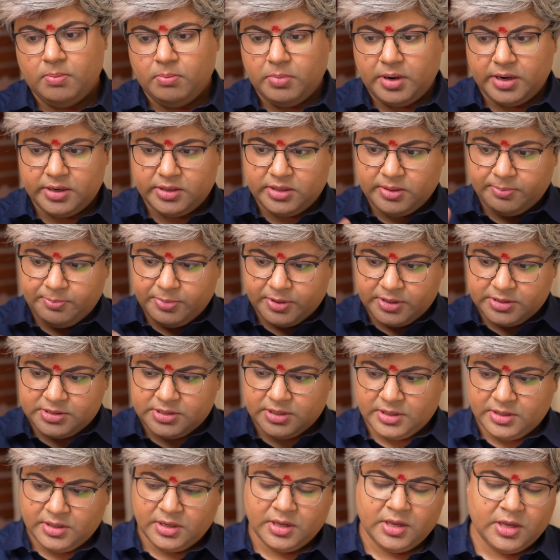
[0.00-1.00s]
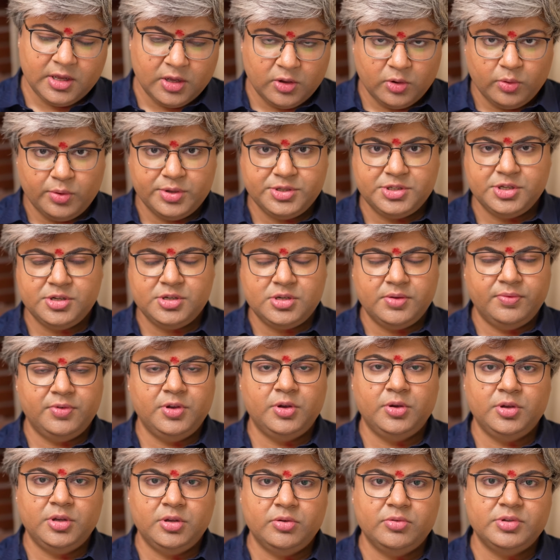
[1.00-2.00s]
But the person who is
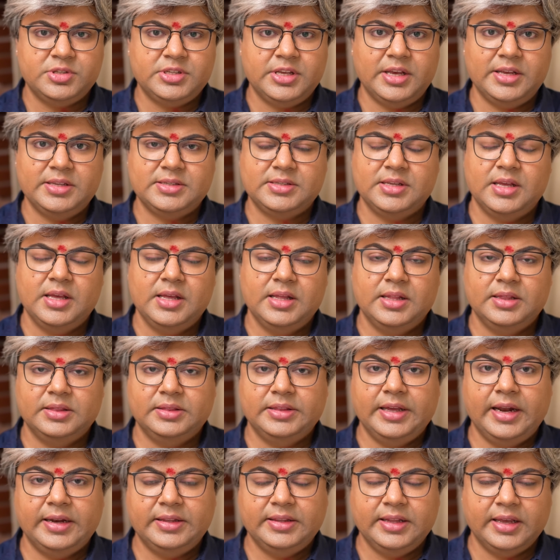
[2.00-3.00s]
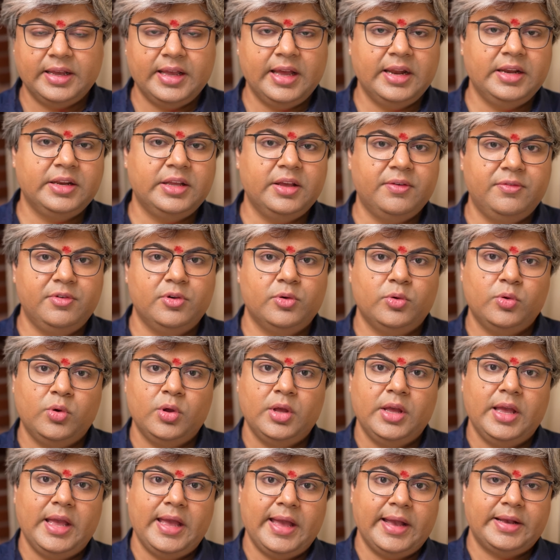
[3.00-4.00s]
interviewing you says that they can give you
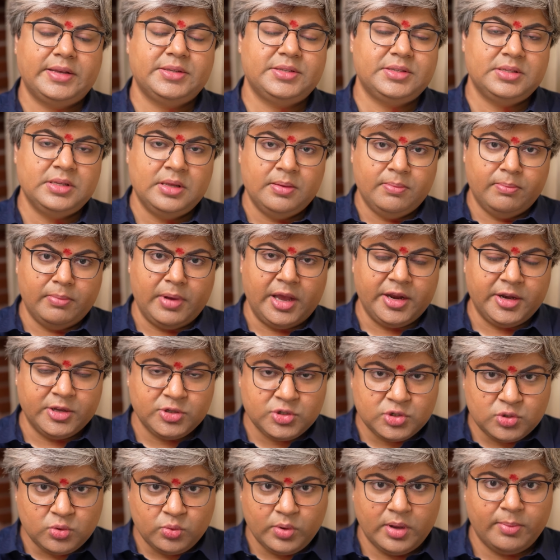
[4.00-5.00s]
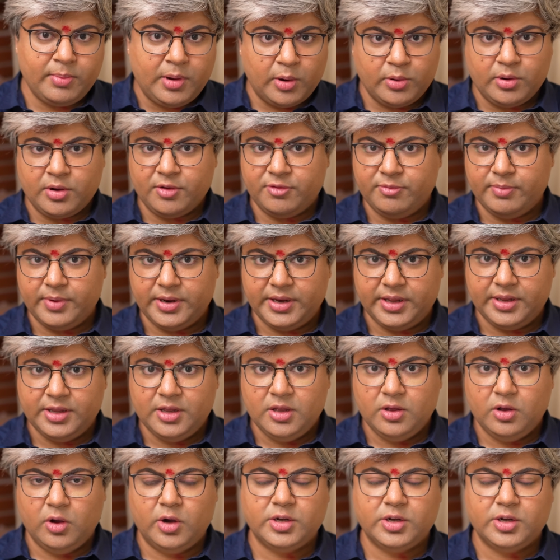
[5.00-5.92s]
X minus 2 amount of money,